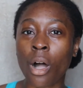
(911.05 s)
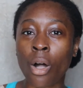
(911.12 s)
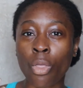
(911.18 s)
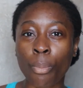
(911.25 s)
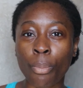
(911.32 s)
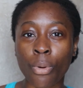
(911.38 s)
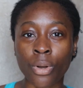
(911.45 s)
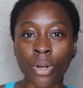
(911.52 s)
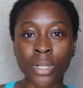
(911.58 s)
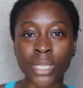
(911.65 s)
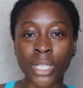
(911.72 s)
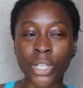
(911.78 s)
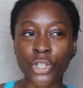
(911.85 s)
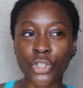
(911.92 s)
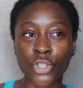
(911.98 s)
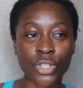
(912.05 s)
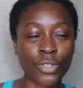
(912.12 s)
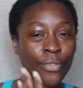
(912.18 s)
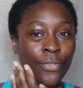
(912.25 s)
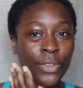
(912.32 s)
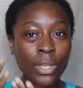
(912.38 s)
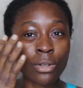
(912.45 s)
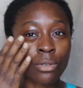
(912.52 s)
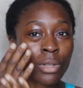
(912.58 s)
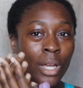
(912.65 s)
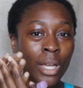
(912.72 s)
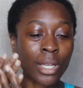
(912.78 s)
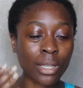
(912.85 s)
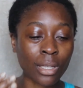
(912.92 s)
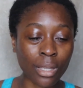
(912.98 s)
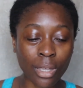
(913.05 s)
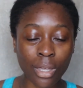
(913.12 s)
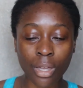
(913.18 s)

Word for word: other products. It can just feel like